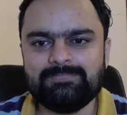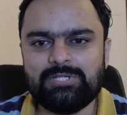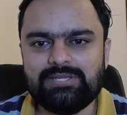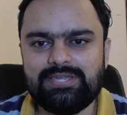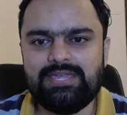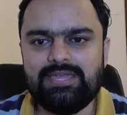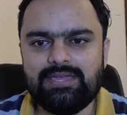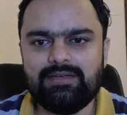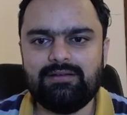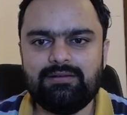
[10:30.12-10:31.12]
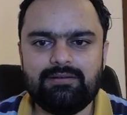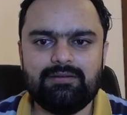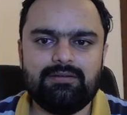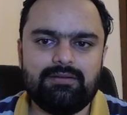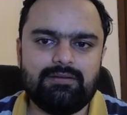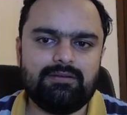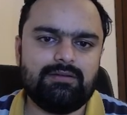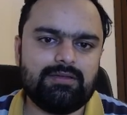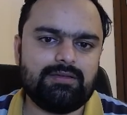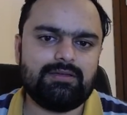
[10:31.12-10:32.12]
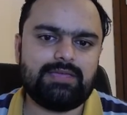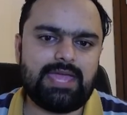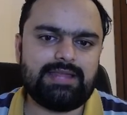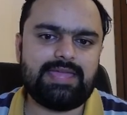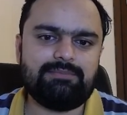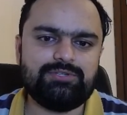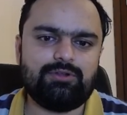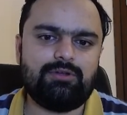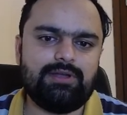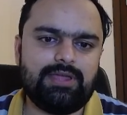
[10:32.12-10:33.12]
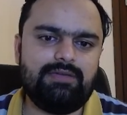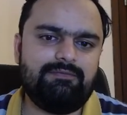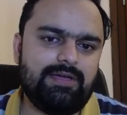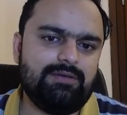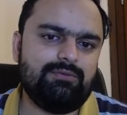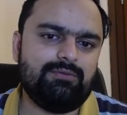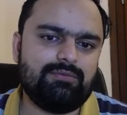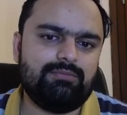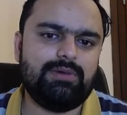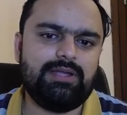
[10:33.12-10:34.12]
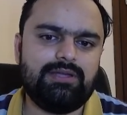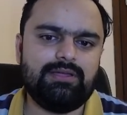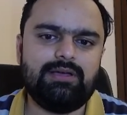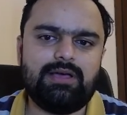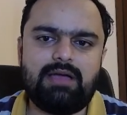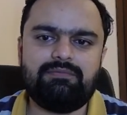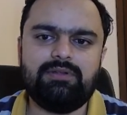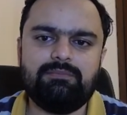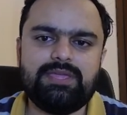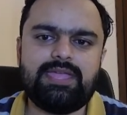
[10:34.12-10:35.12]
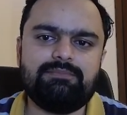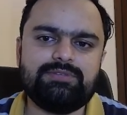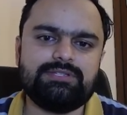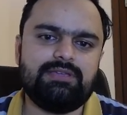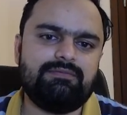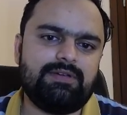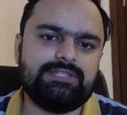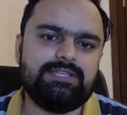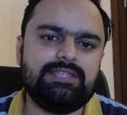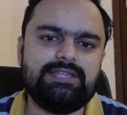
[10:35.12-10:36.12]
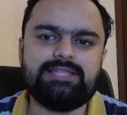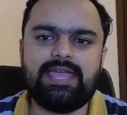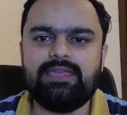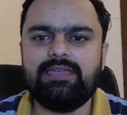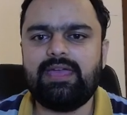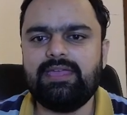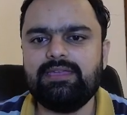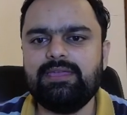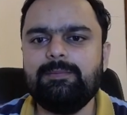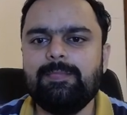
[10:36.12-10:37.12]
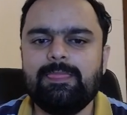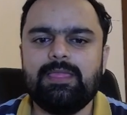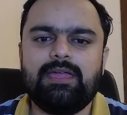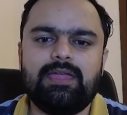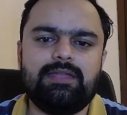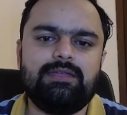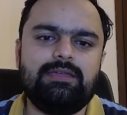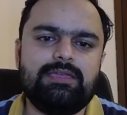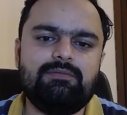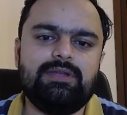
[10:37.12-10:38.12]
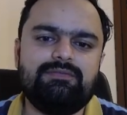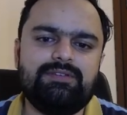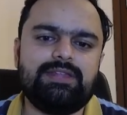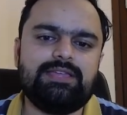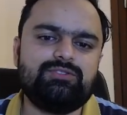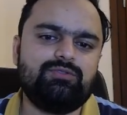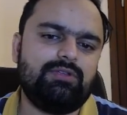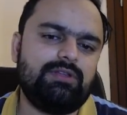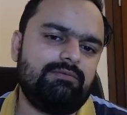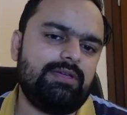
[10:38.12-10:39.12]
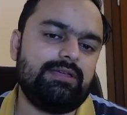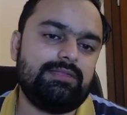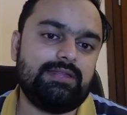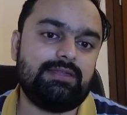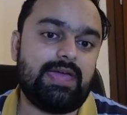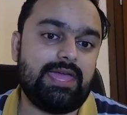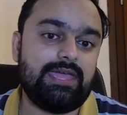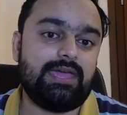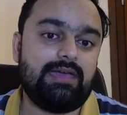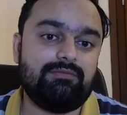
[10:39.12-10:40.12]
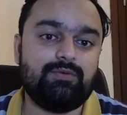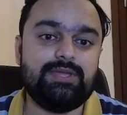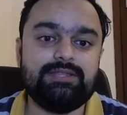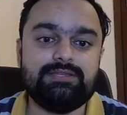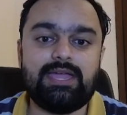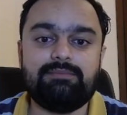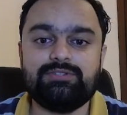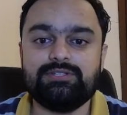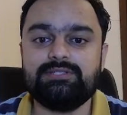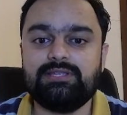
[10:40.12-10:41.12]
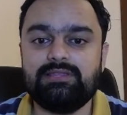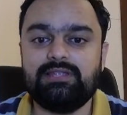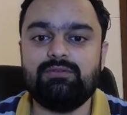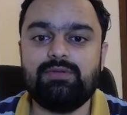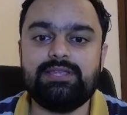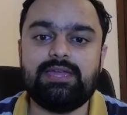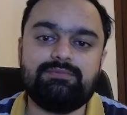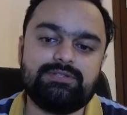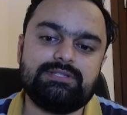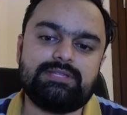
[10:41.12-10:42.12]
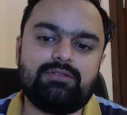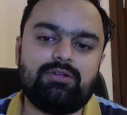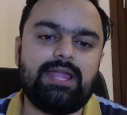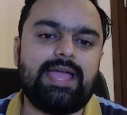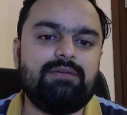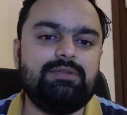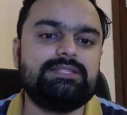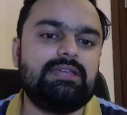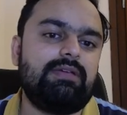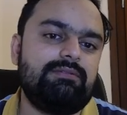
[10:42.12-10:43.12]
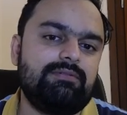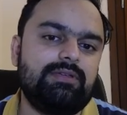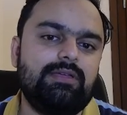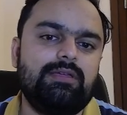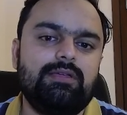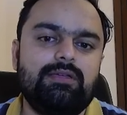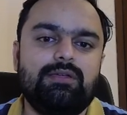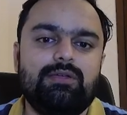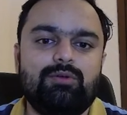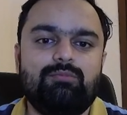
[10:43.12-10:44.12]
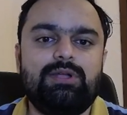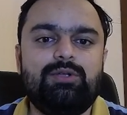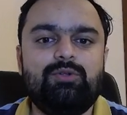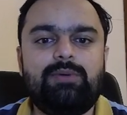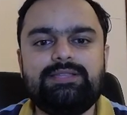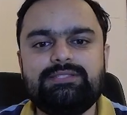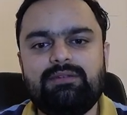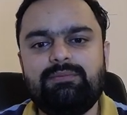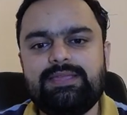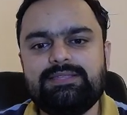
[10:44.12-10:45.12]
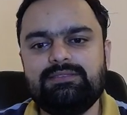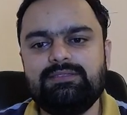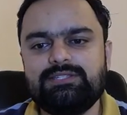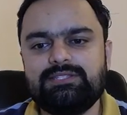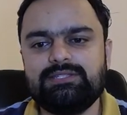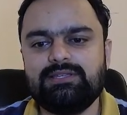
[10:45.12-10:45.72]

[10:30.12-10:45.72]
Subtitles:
he can capture on a5, but after b captures a5, c3 is hanging, and even if he tries to run away, then I have queen captures and then queen captures. I thought like I will survive, but to my surprise in this